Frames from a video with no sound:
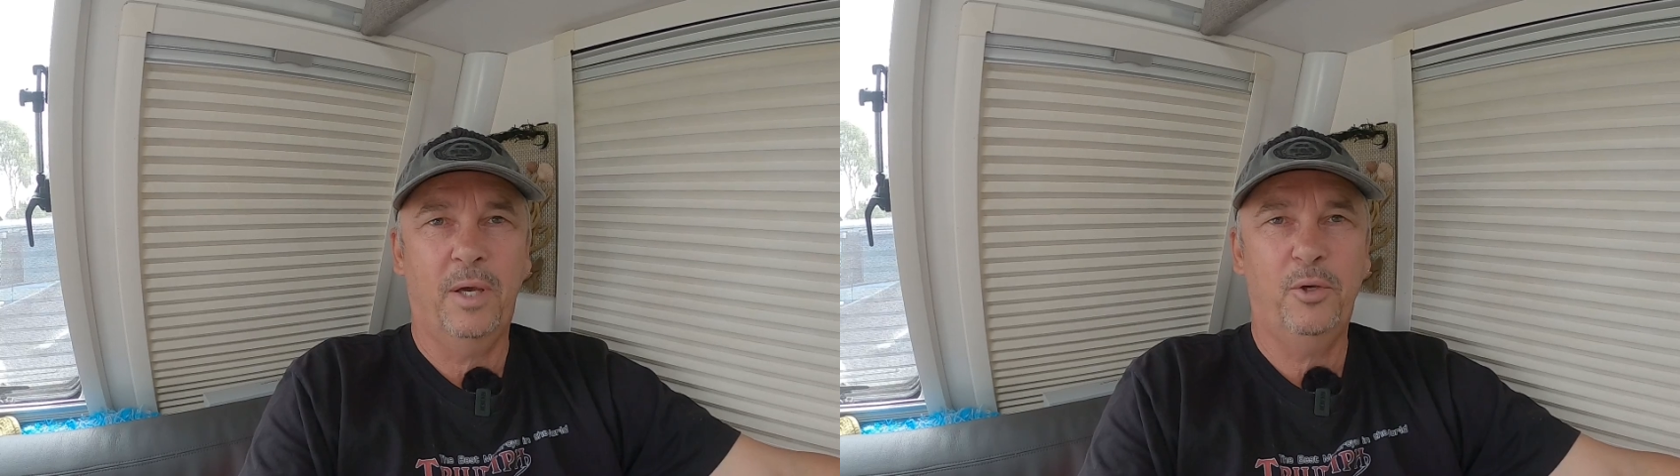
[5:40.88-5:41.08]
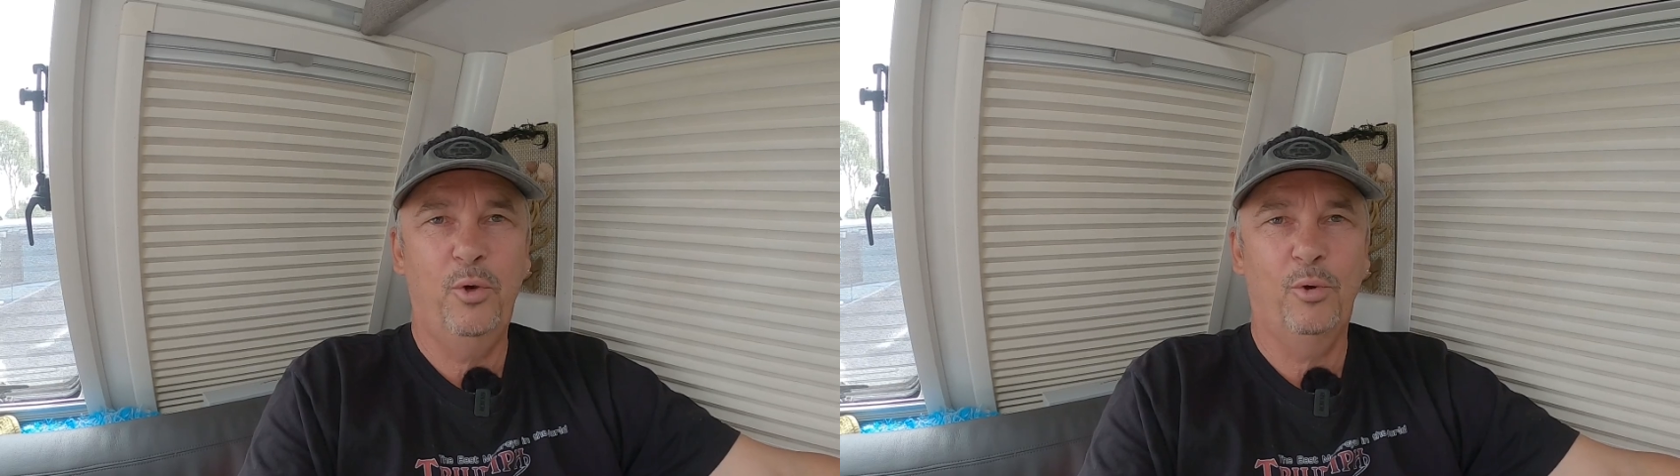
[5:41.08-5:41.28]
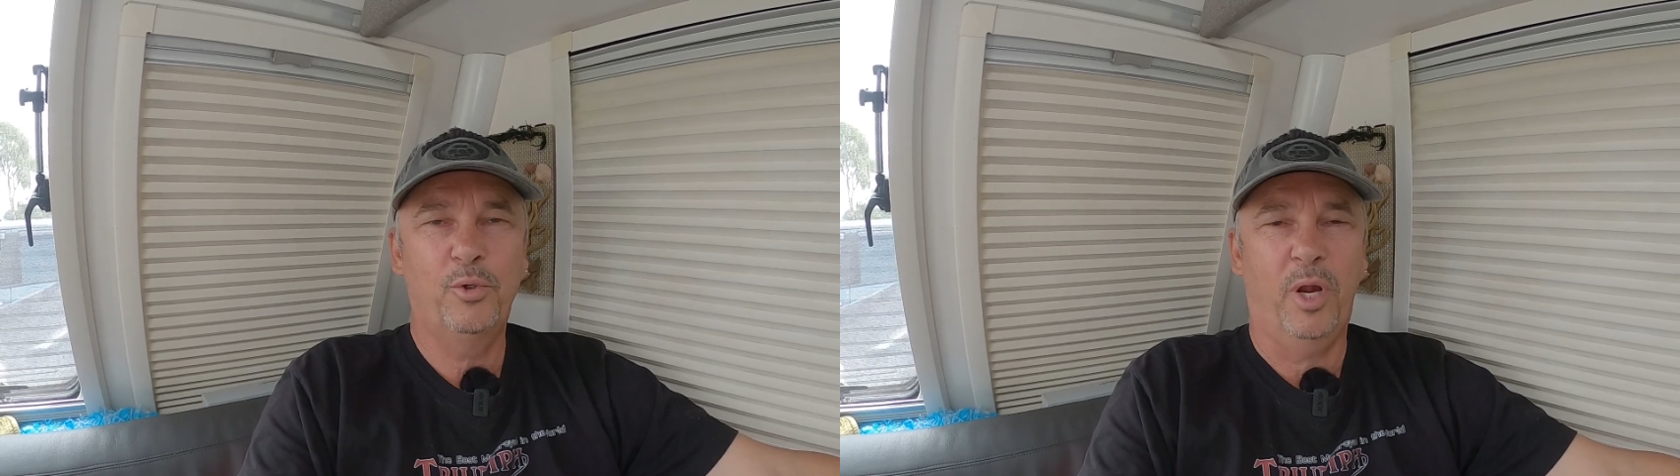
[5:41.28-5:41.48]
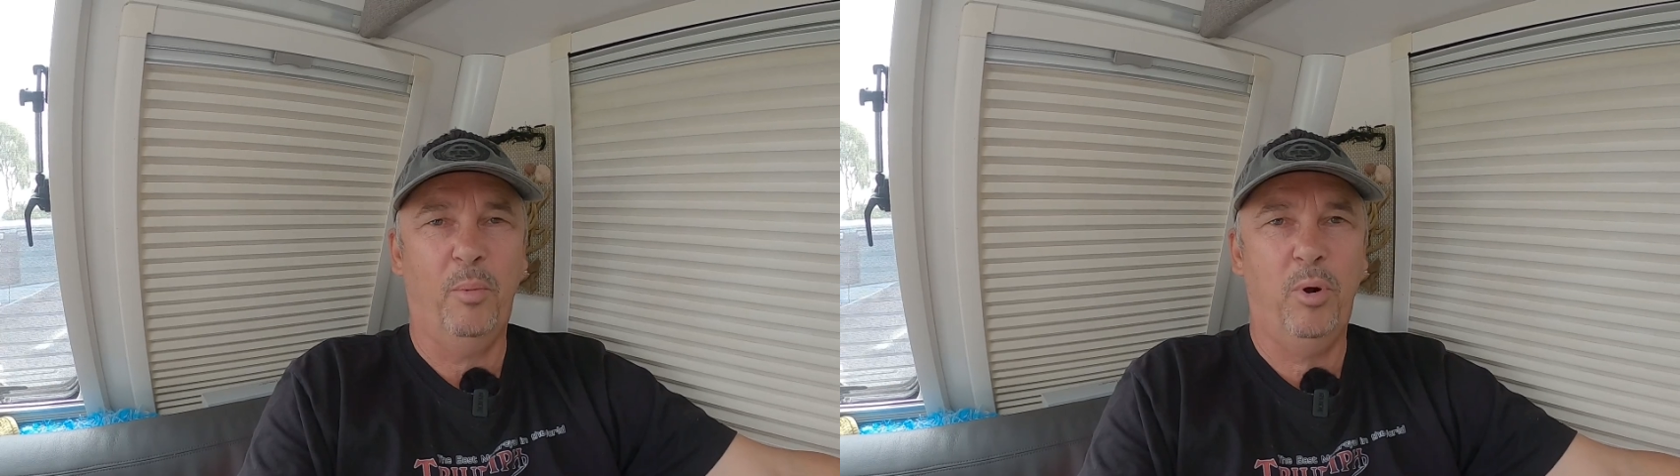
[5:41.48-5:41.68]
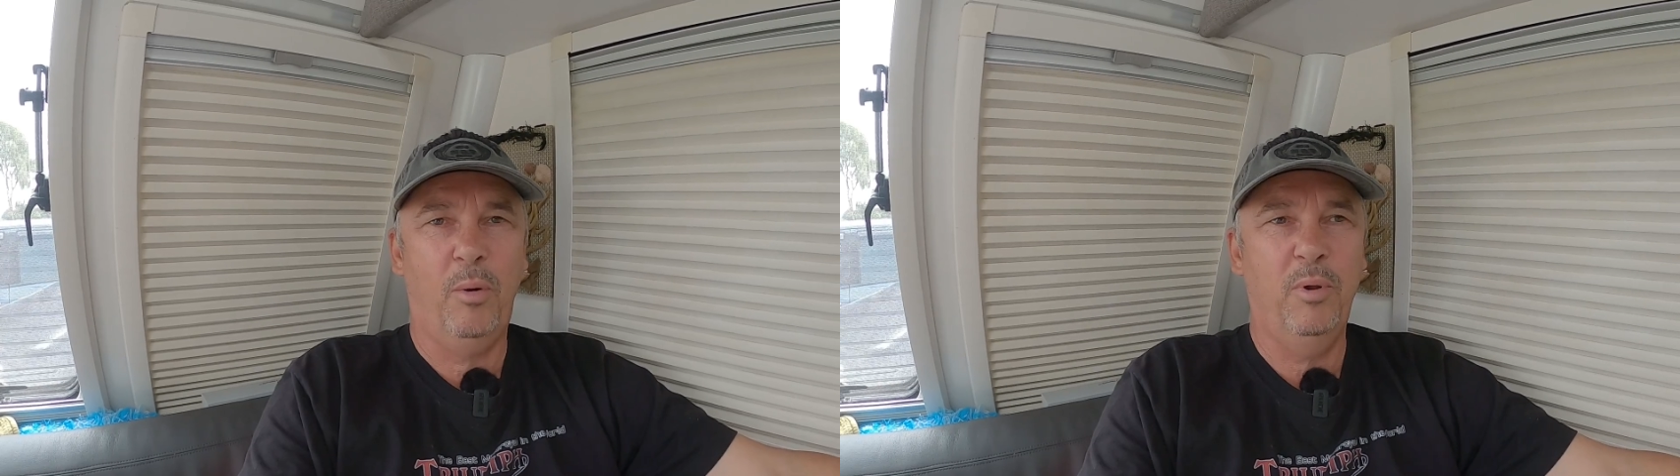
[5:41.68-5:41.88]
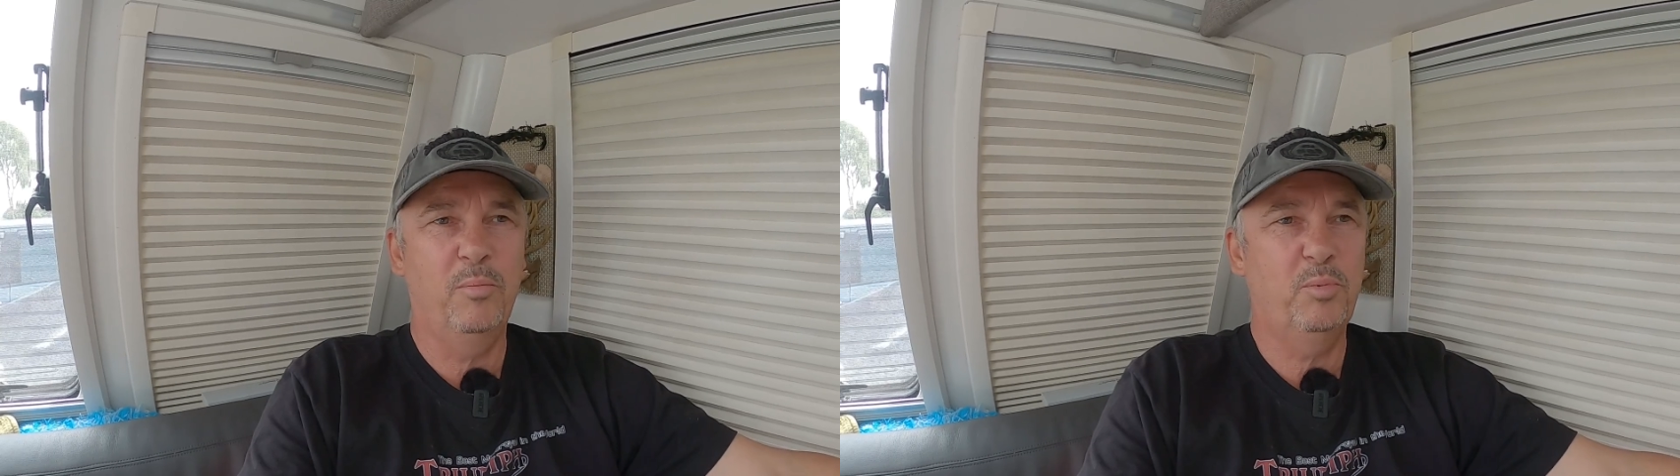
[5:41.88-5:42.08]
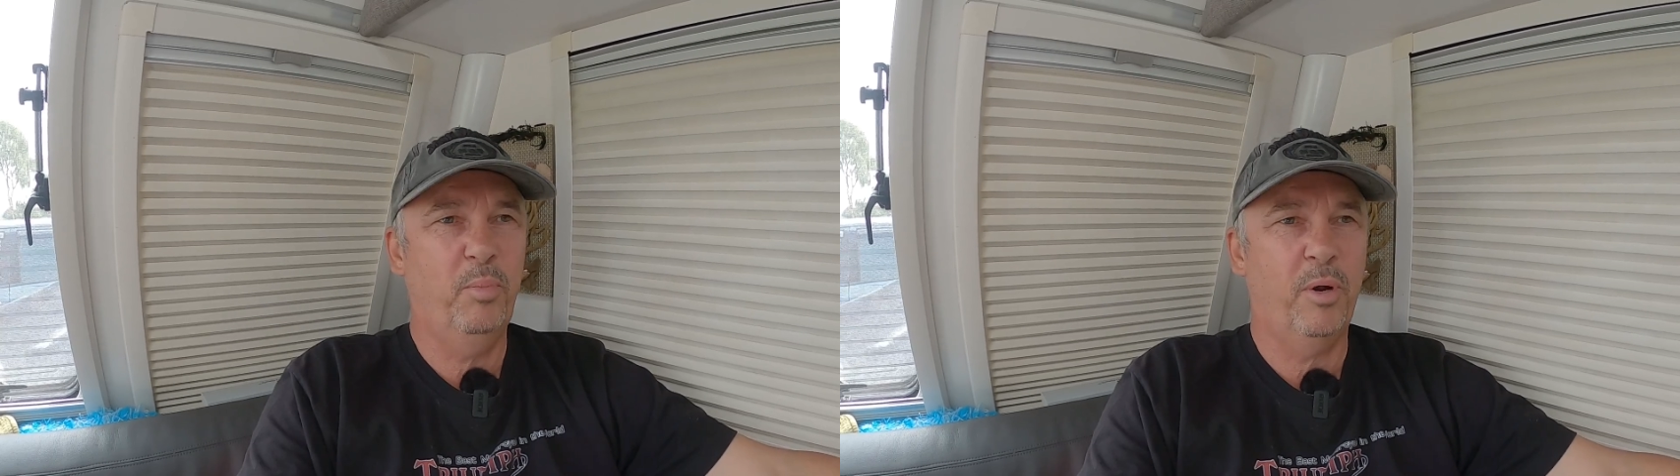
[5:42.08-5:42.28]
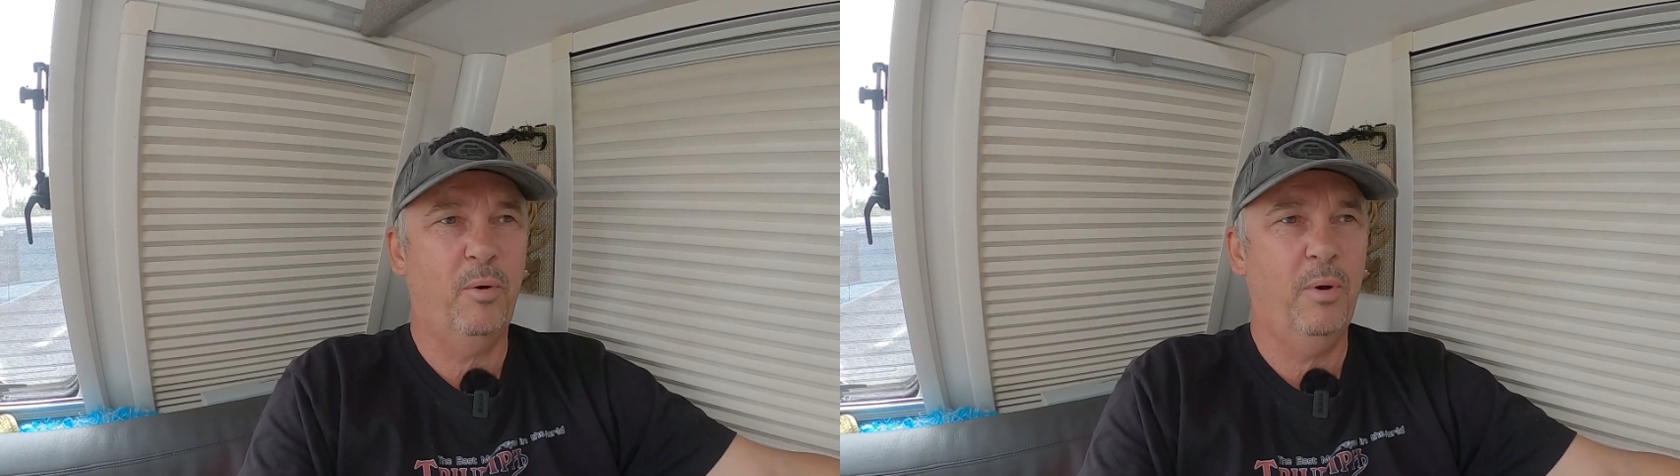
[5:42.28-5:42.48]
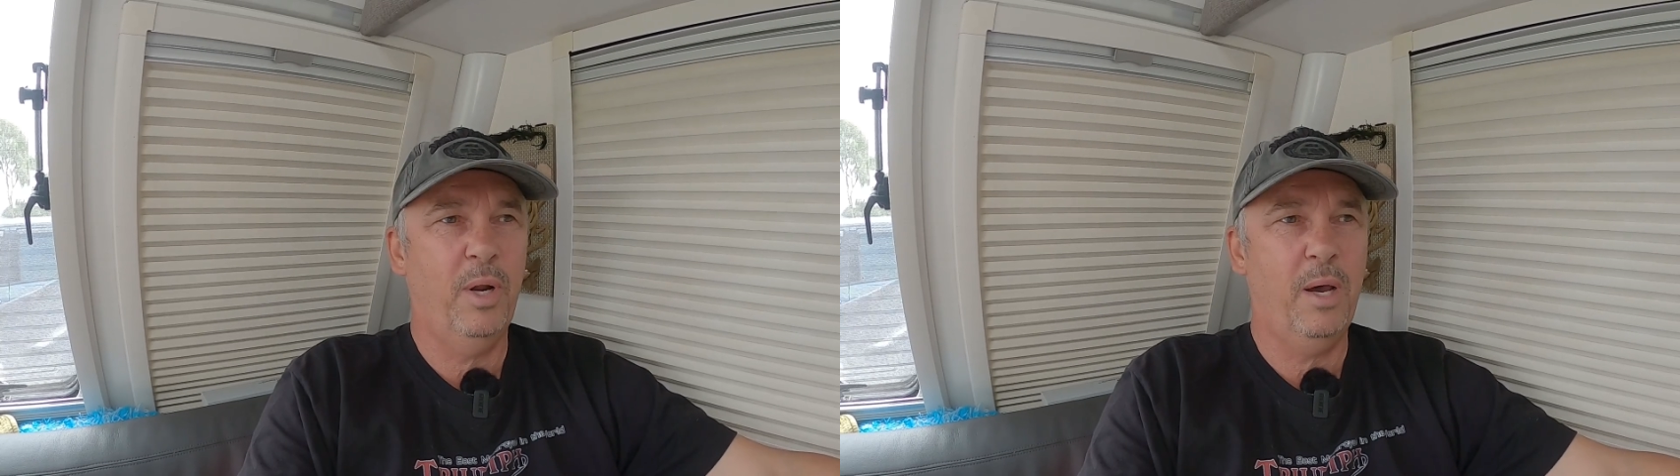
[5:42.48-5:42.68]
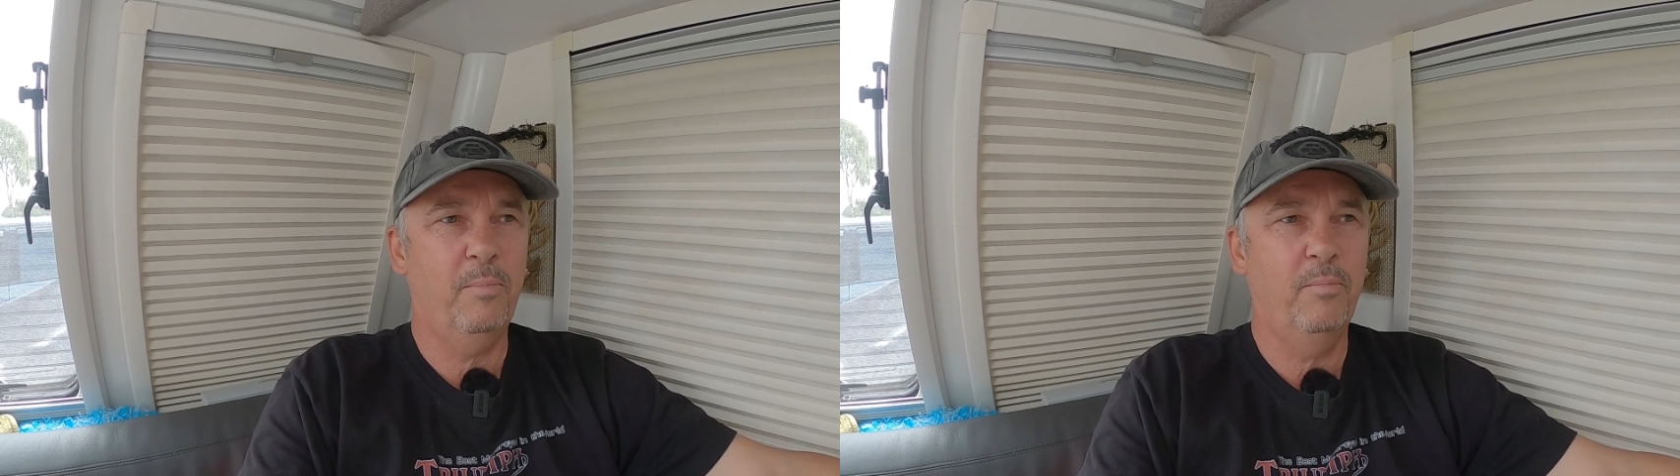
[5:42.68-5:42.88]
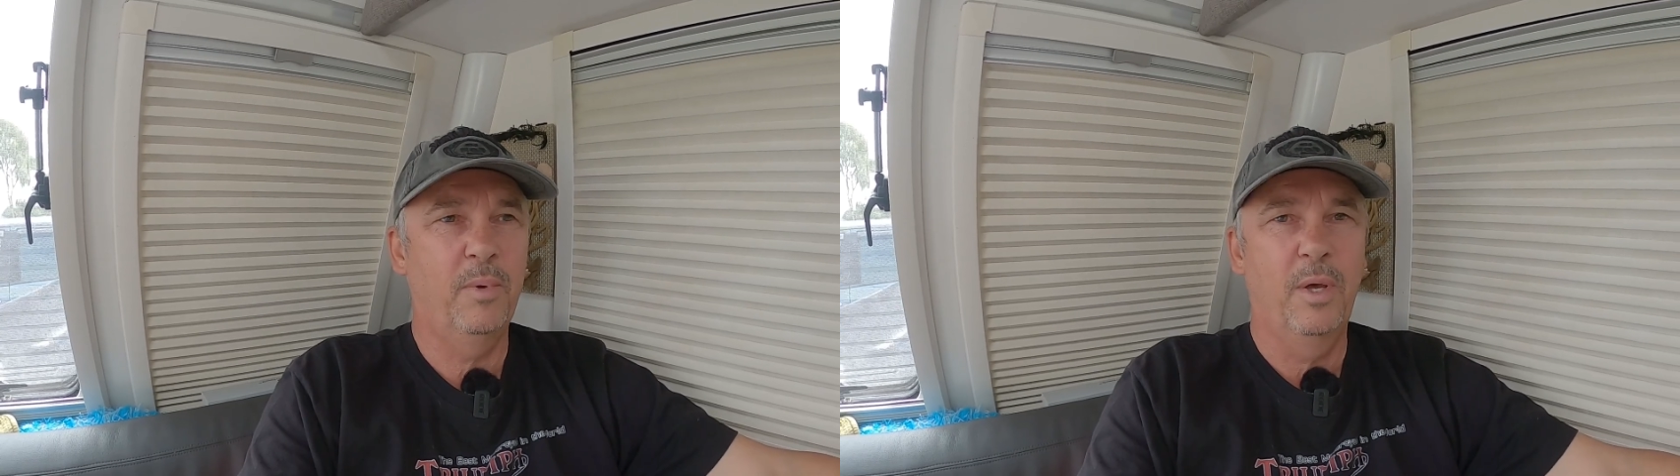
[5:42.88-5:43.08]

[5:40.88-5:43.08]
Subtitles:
cures all our problems. But I'll